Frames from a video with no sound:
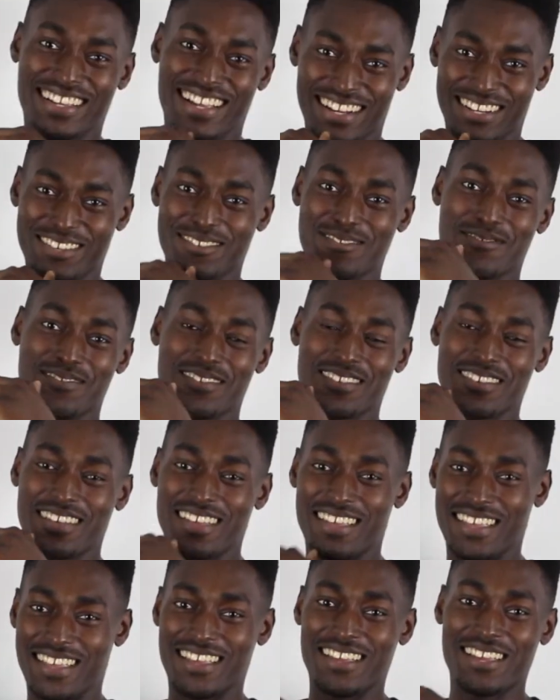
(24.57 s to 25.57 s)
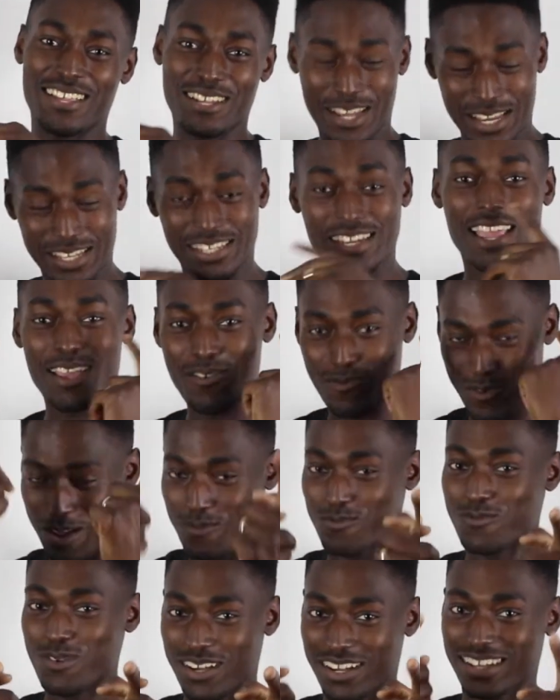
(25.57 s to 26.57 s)
kind of,
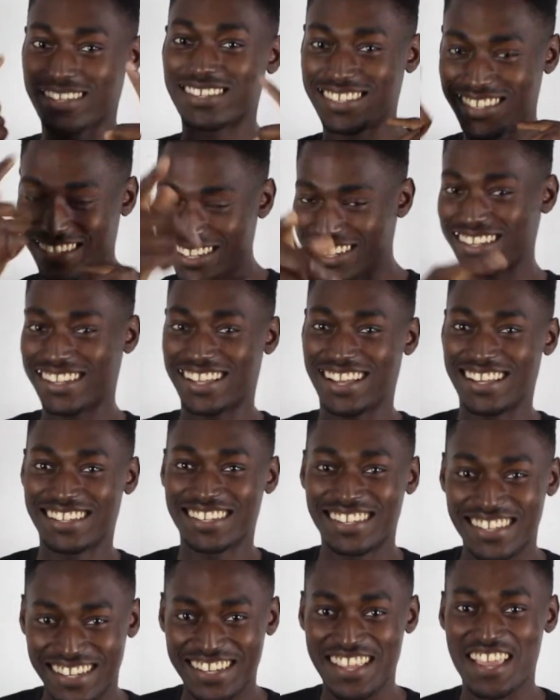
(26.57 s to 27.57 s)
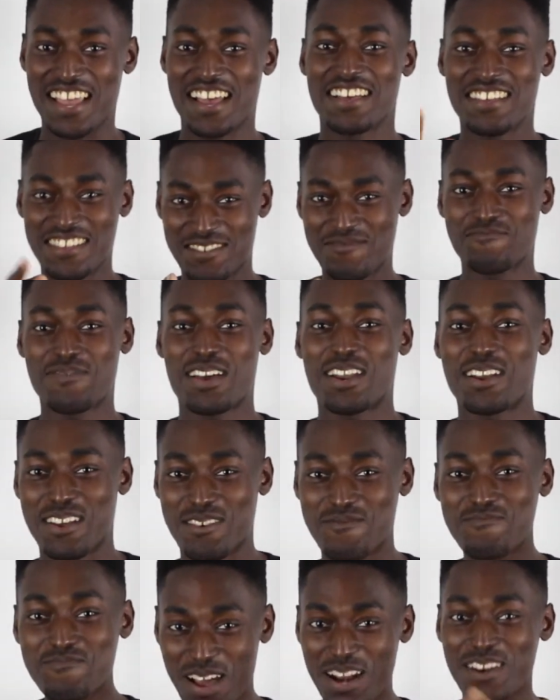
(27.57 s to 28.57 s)
it works, guys. Yeah,
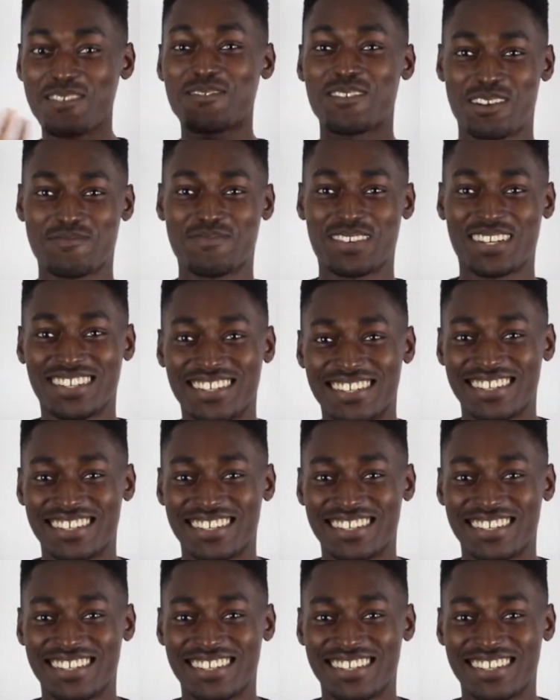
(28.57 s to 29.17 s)
Panna, Pannarama,